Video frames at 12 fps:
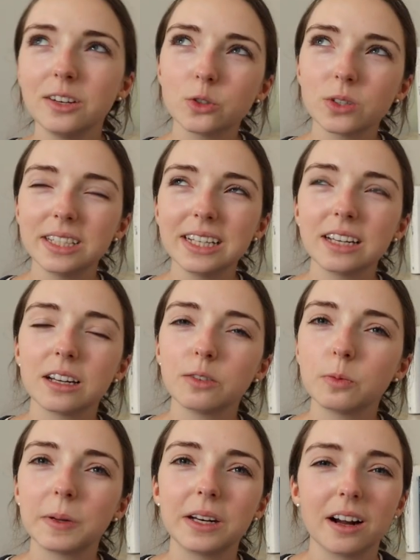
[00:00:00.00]
interesting
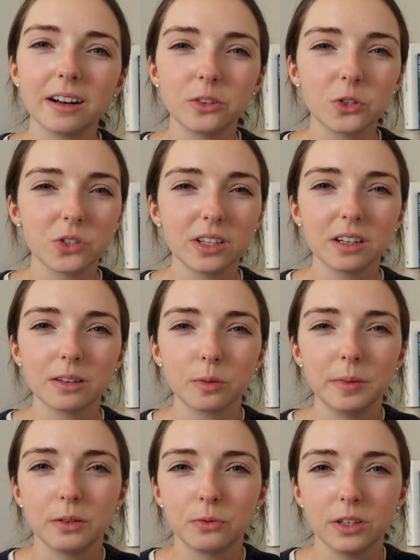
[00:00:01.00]
enough, but not interesting enough for
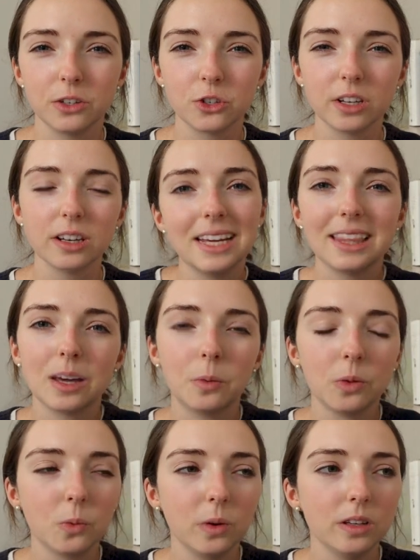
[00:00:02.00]
me to finish it. Take that
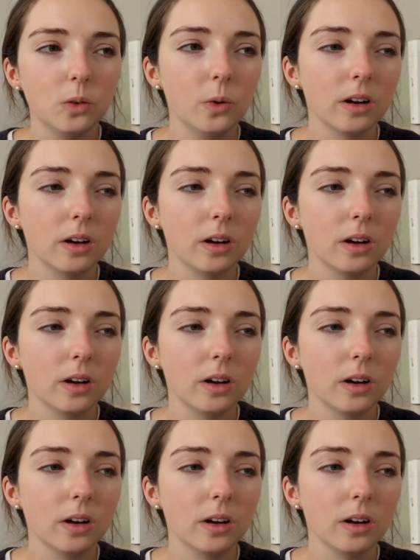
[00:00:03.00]
with what you